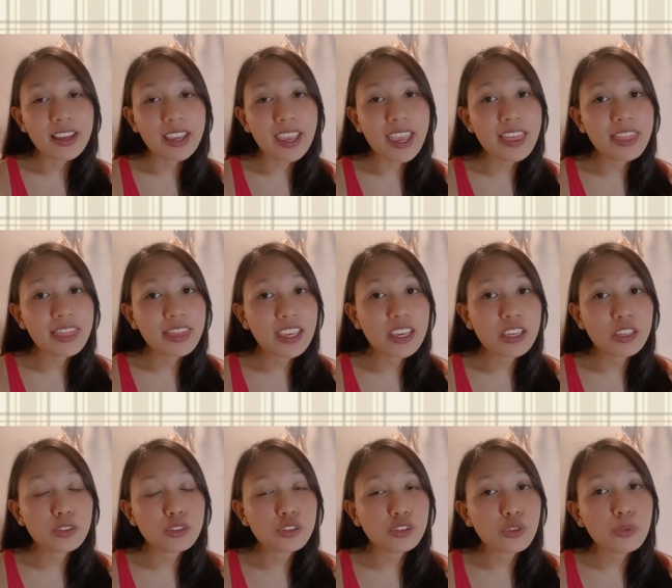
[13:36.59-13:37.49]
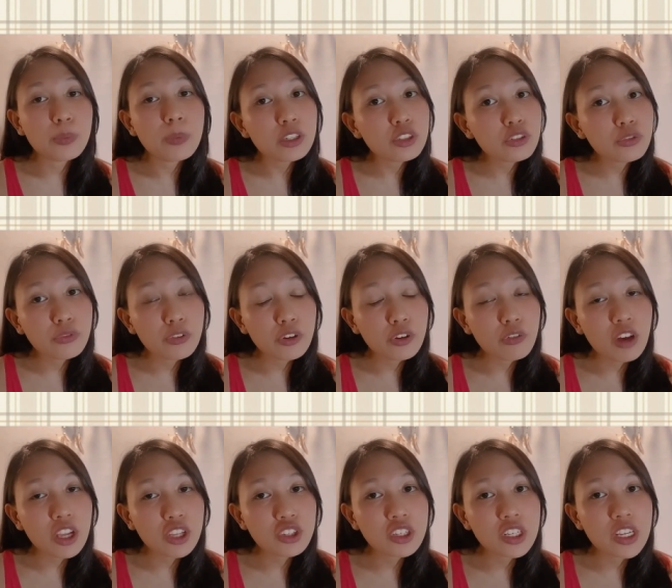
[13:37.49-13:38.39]
Again, thank you so much for
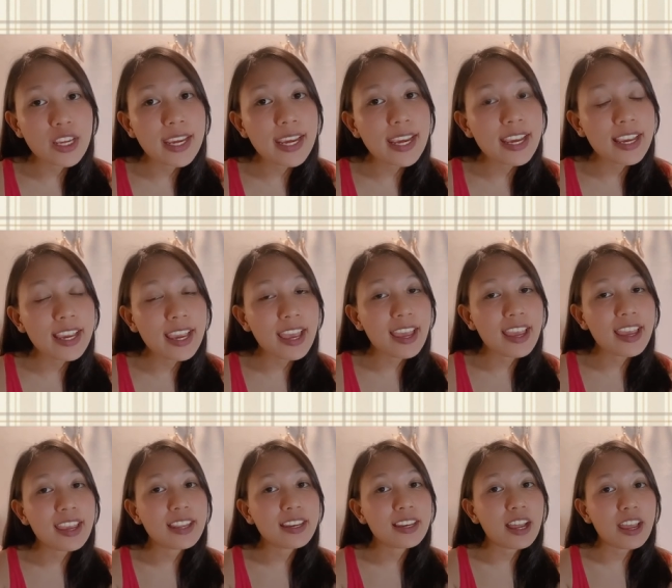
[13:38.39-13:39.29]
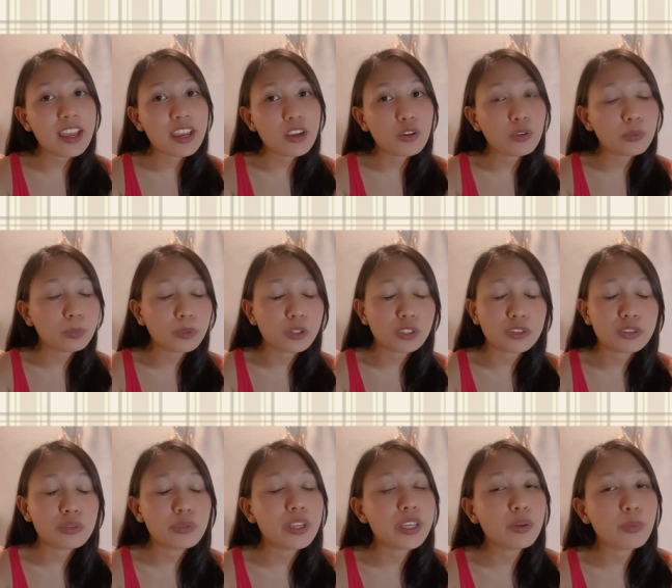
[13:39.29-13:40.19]
watching and I hope you're
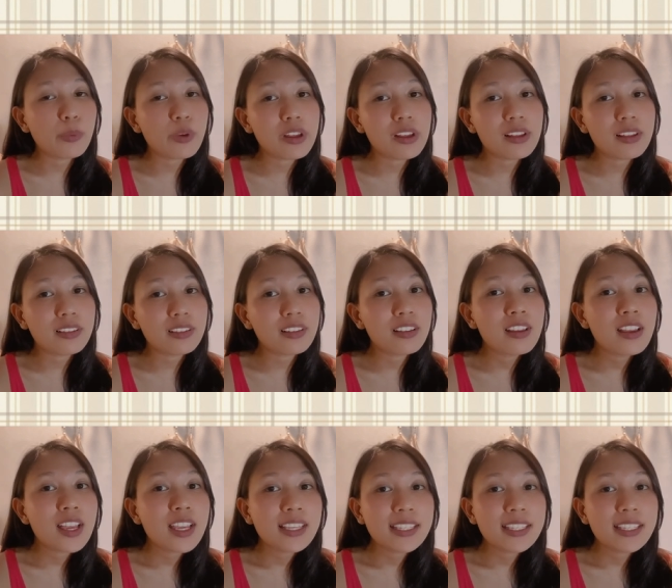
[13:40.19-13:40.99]
doing well.